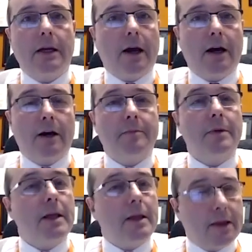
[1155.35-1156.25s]

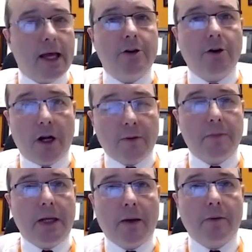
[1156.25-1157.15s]
then you're going to
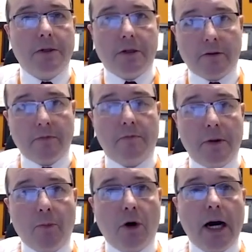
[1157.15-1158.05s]
be able to
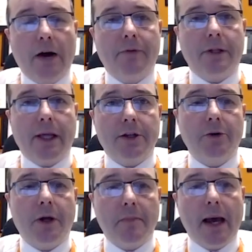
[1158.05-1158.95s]
be more confident that
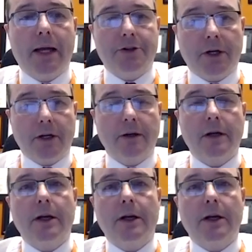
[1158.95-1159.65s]
you can manage it.